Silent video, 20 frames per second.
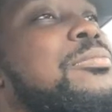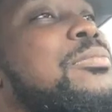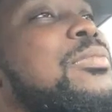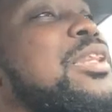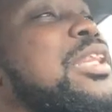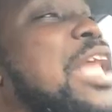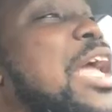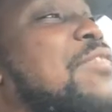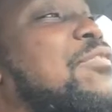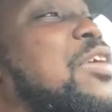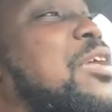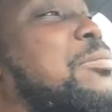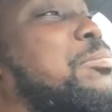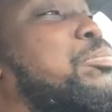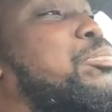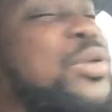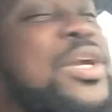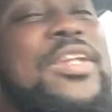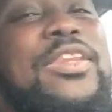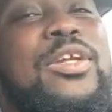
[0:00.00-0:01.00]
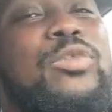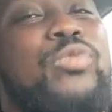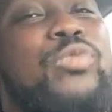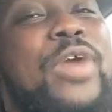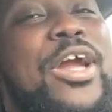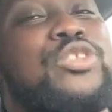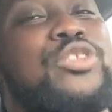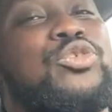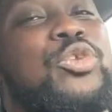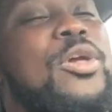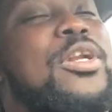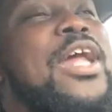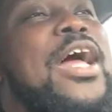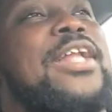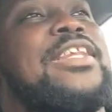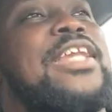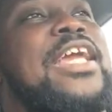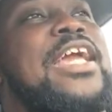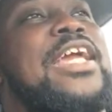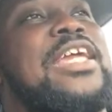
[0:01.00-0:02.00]
living, breathing restaurant
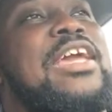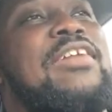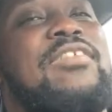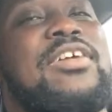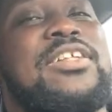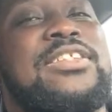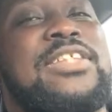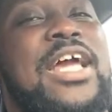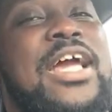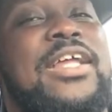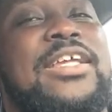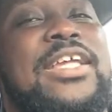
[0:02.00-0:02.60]
out there and give us a